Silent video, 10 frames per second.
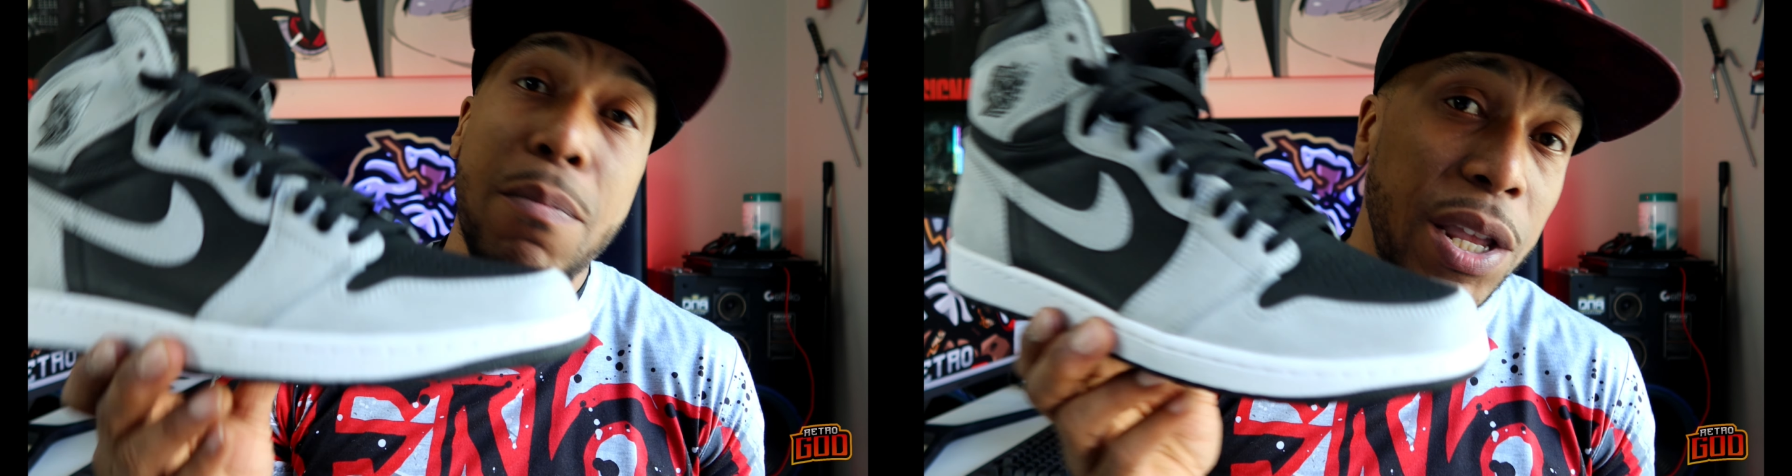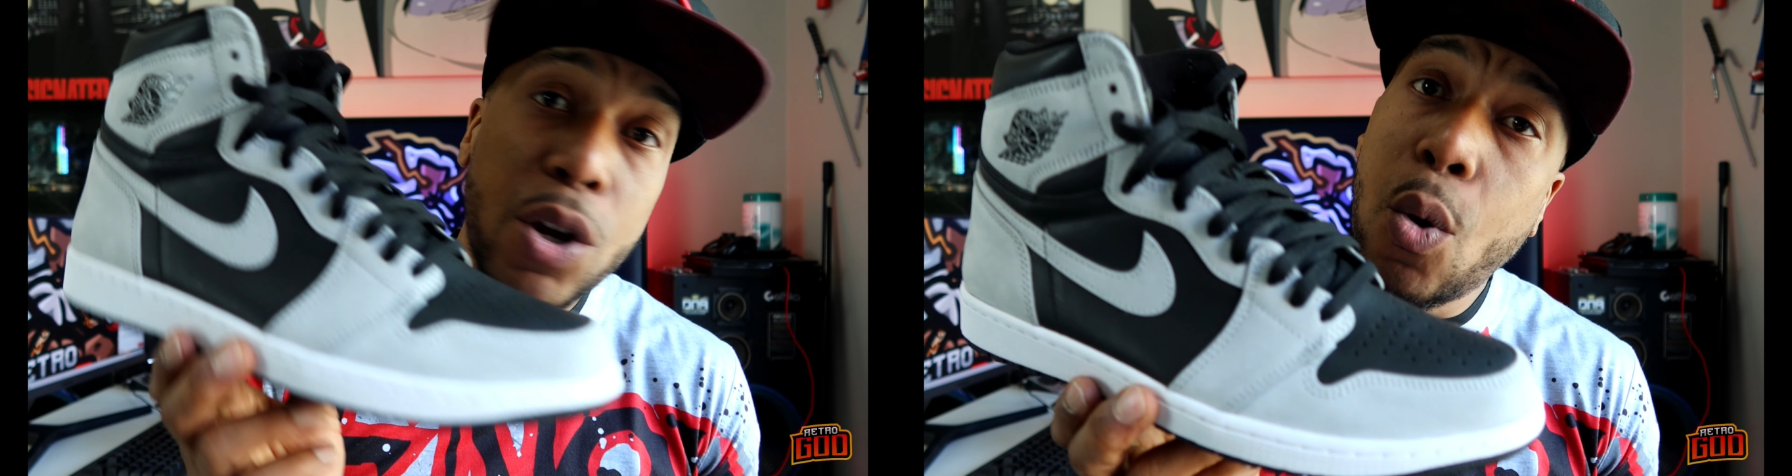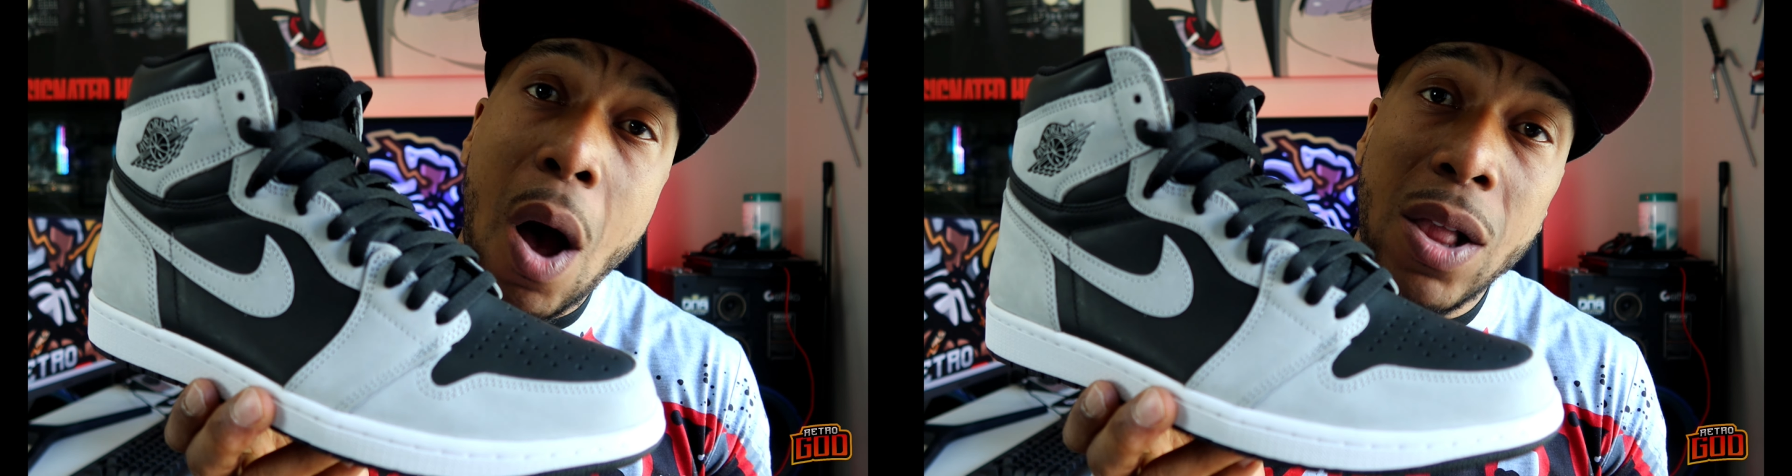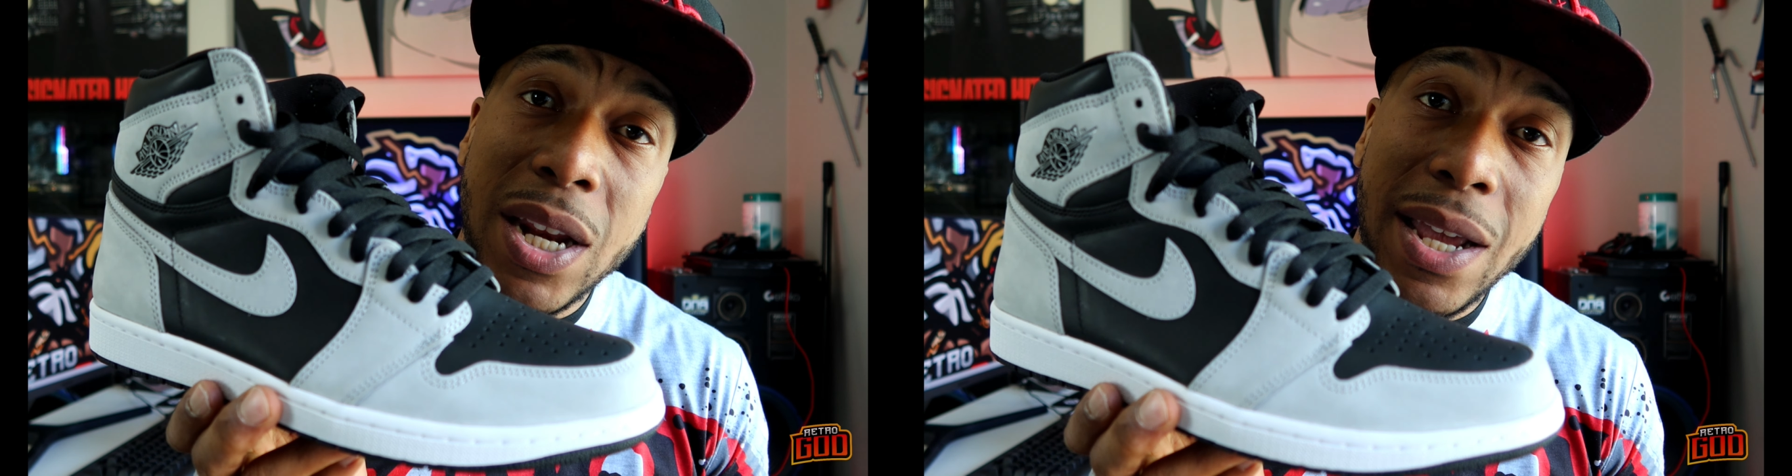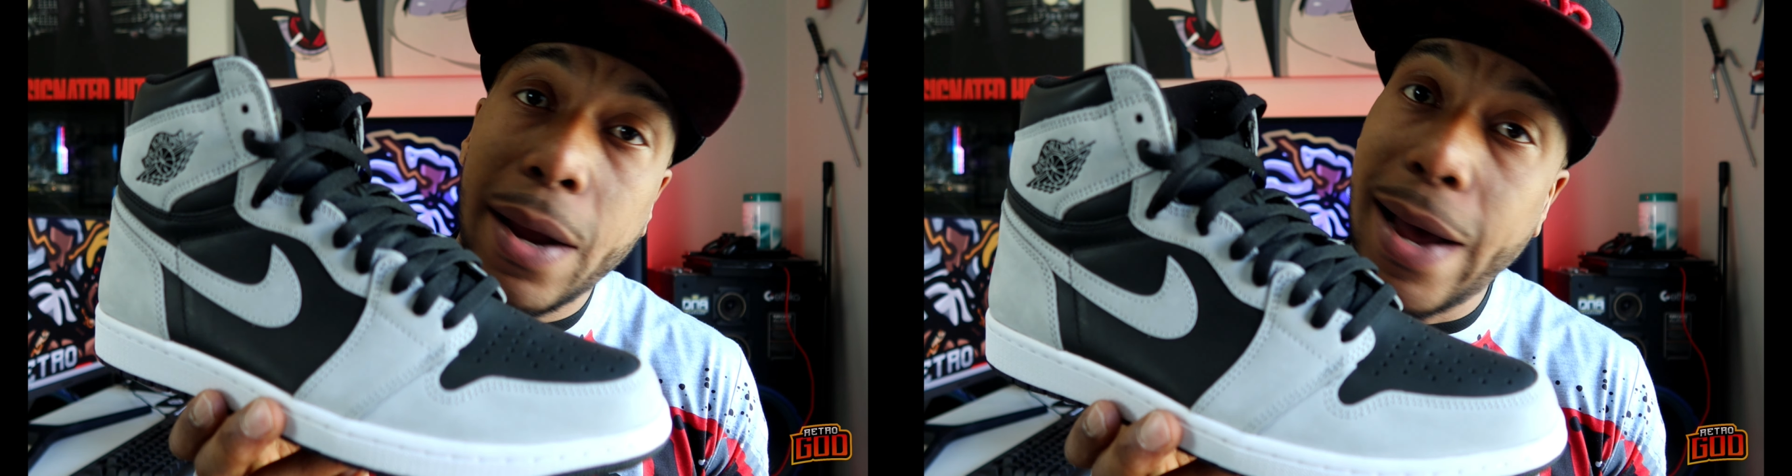mid
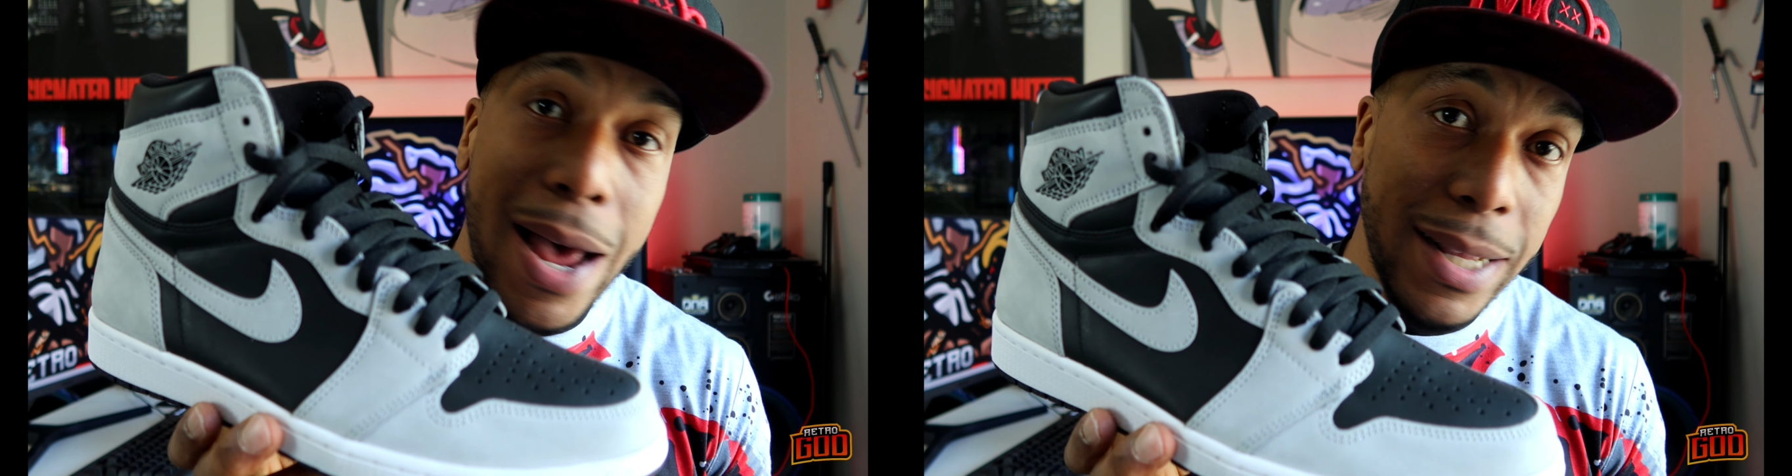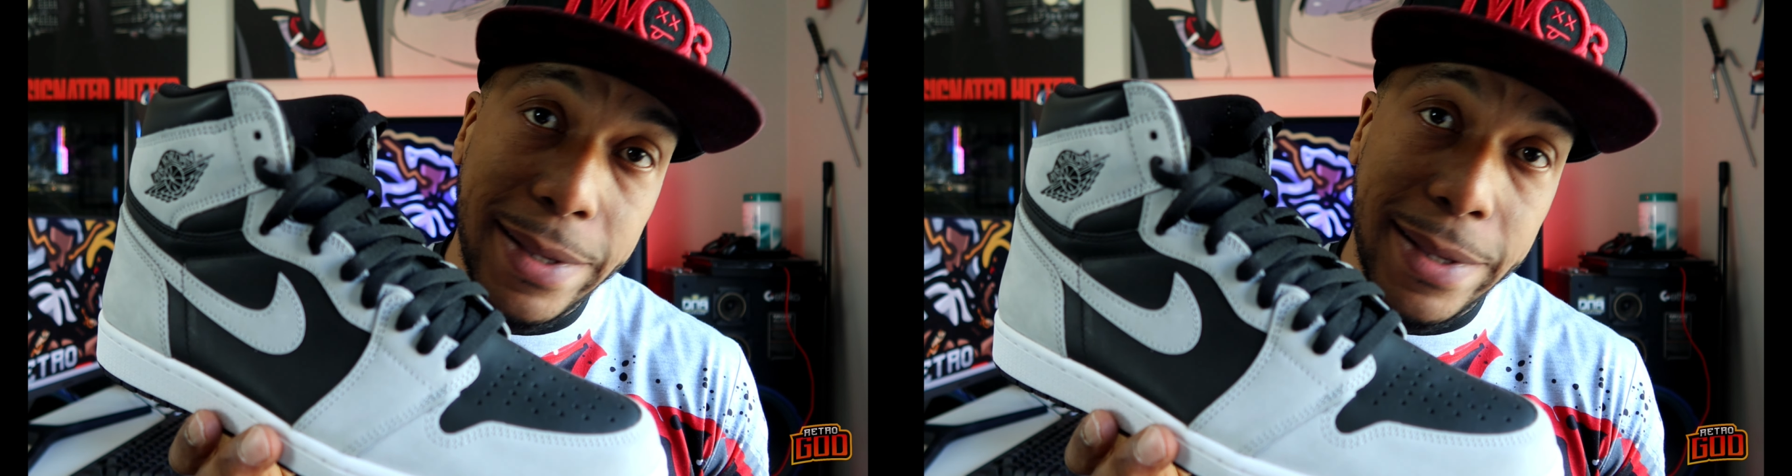quality on a high